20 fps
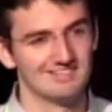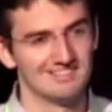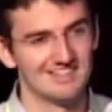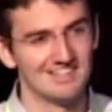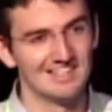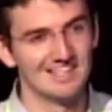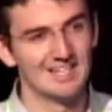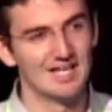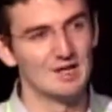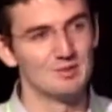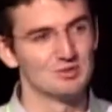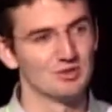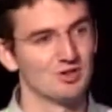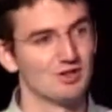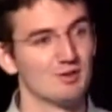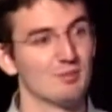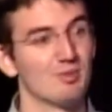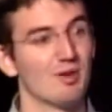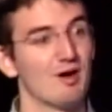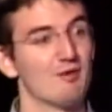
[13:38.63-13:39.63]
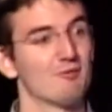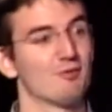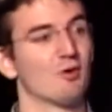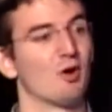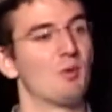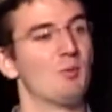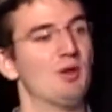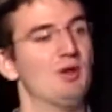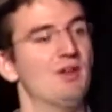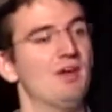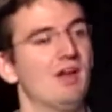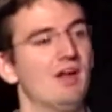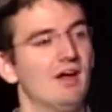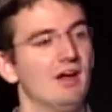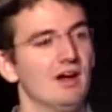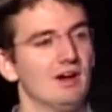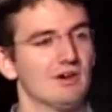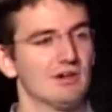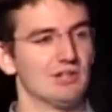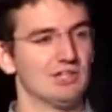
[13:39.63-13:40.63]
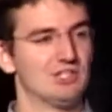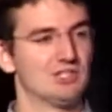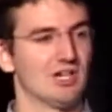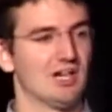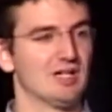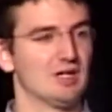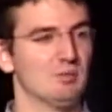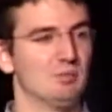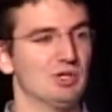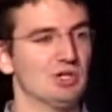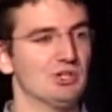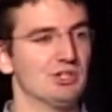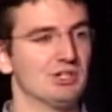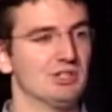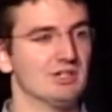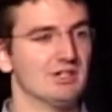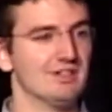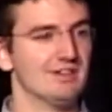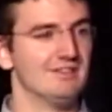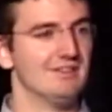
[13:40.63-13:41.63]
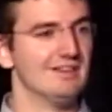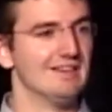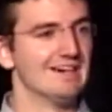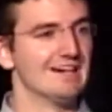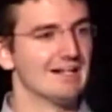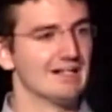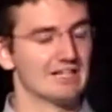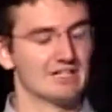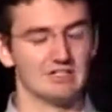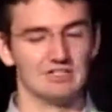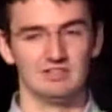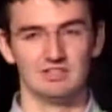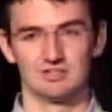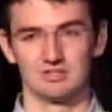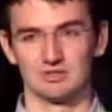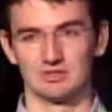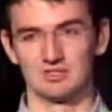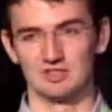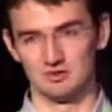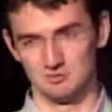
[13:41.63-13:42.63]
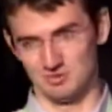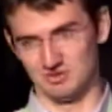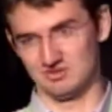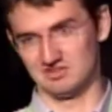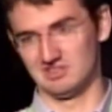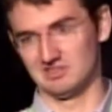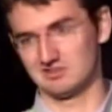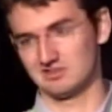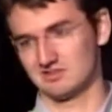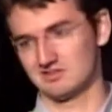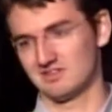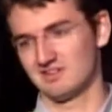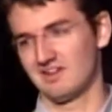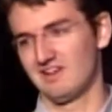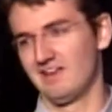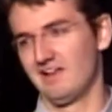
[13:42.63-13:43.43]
getting games onto the platform, and really trying to build a good digital goods business.